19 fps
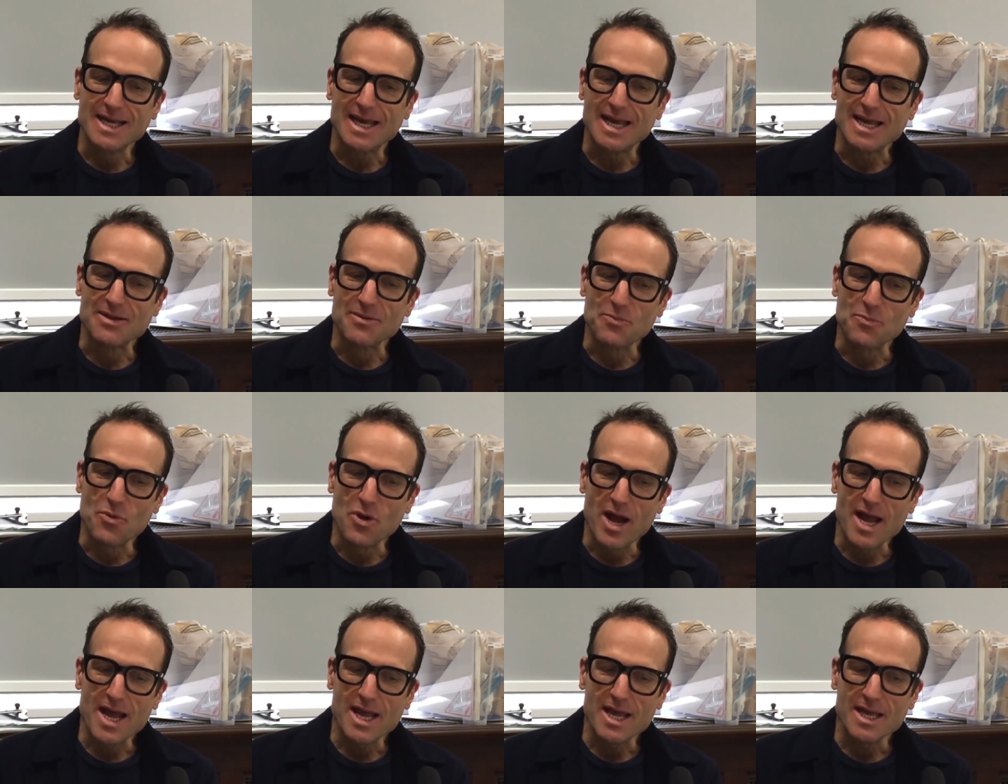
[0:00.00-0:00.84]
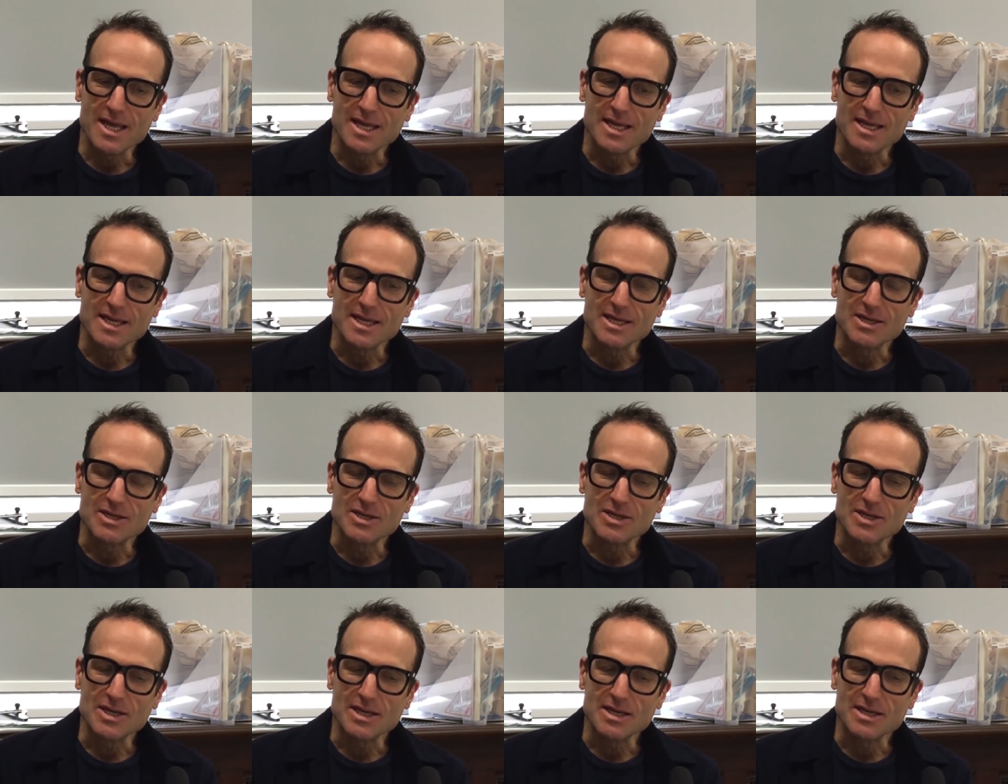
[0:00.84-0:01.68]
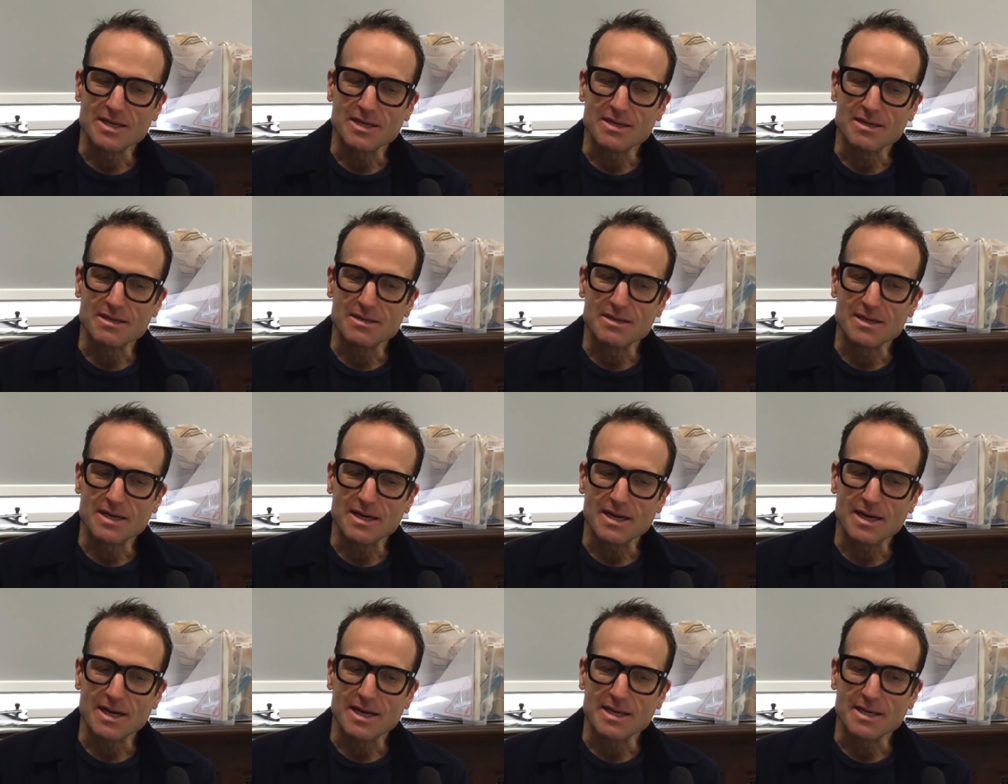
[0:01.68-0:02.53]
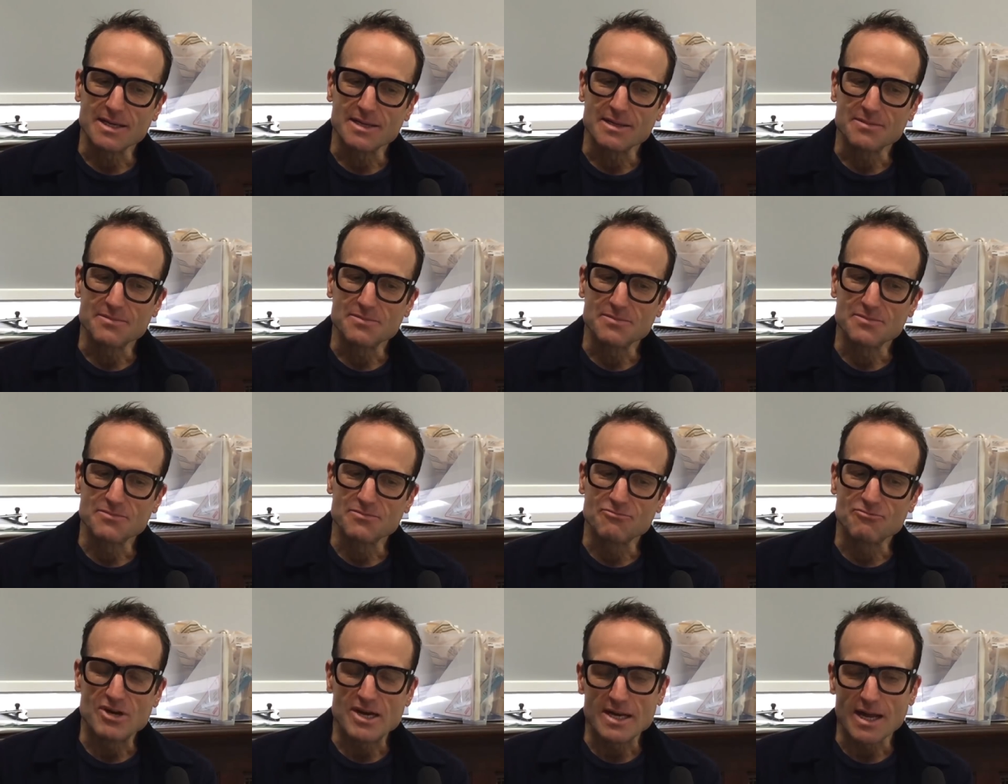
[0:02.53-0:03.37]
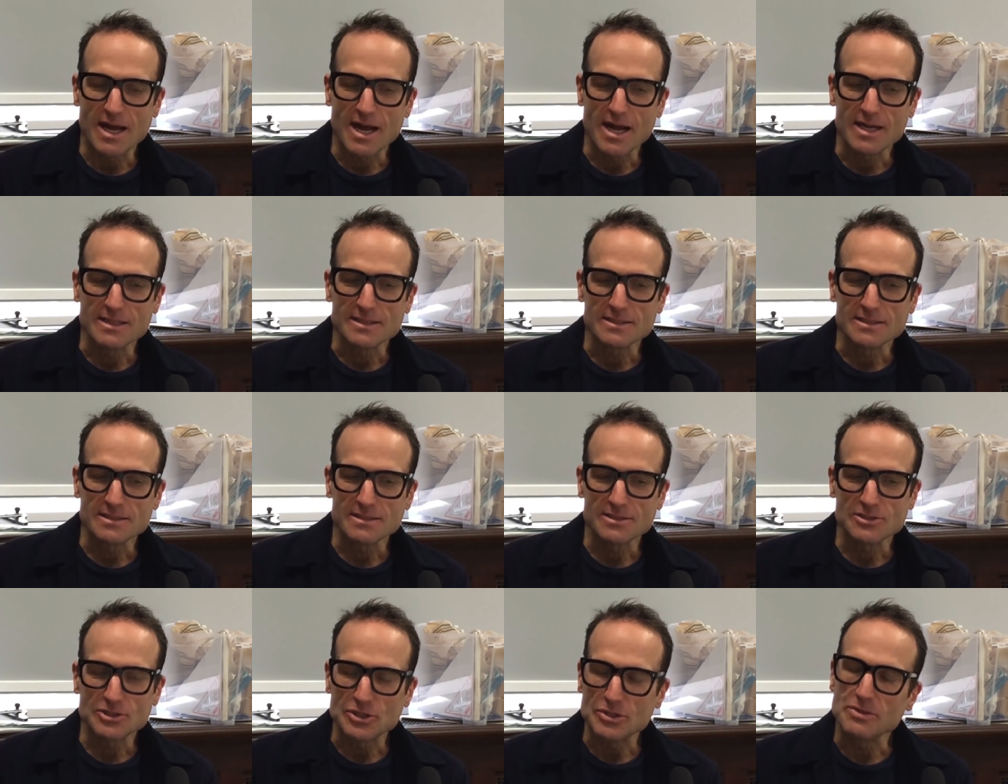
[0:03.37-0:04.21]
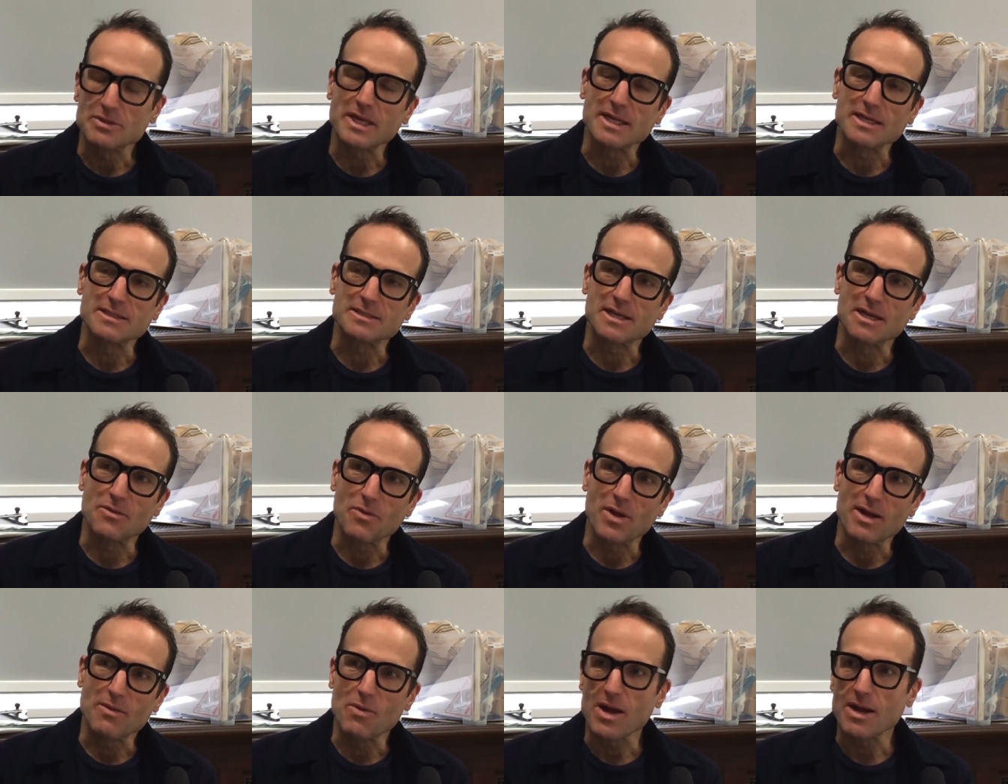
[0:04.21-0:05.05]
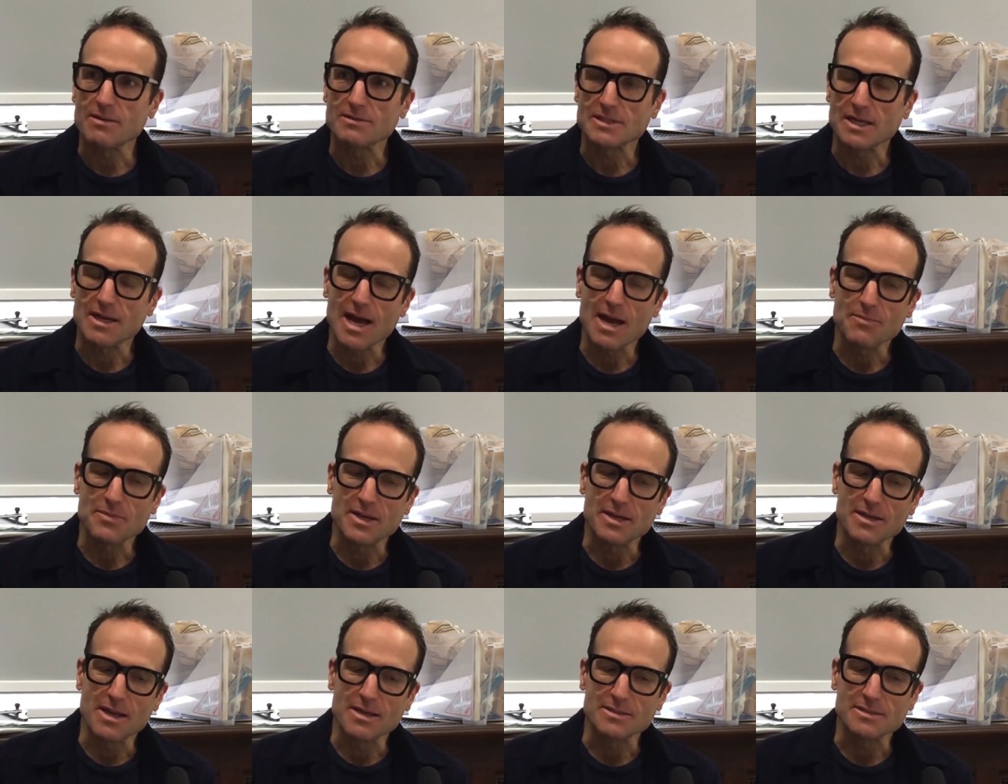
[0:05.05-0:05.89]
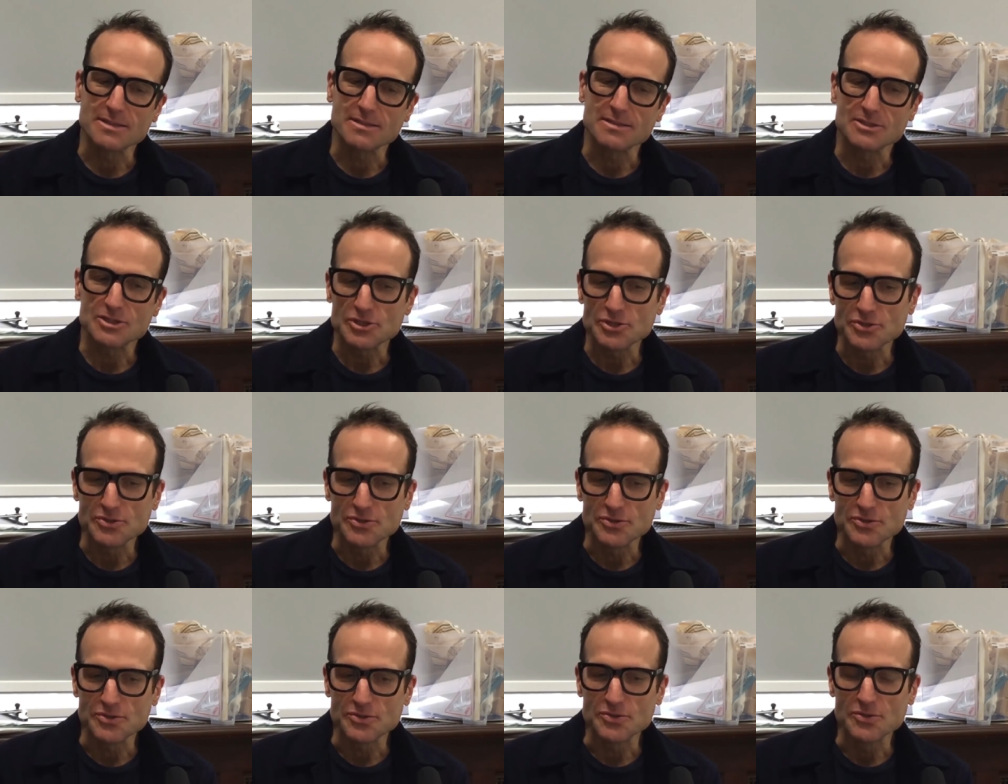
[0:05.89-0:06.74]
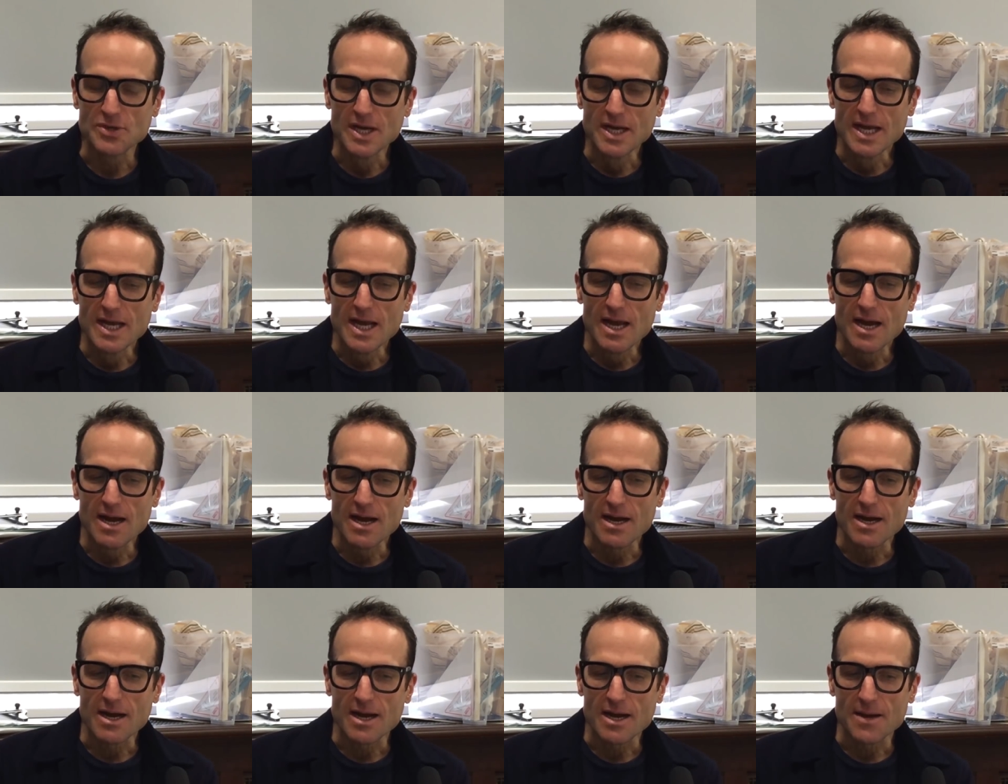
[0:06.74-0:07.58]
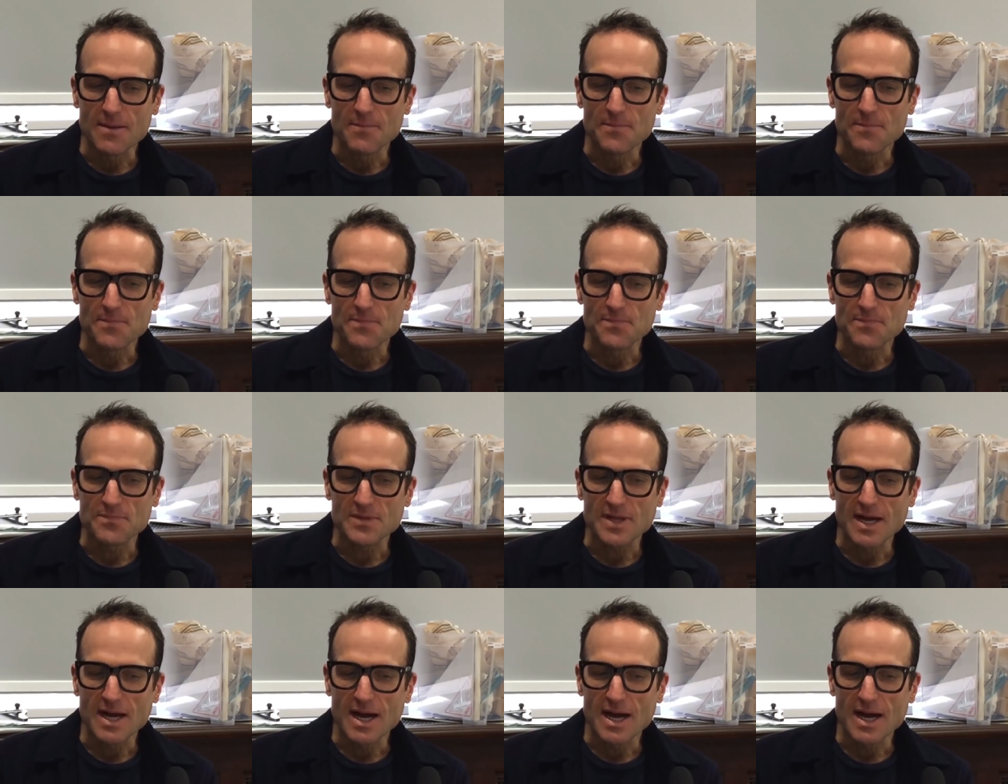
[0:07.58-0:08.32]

in a way, I realised two things in a way. One, I was unhappy in London. Two, um,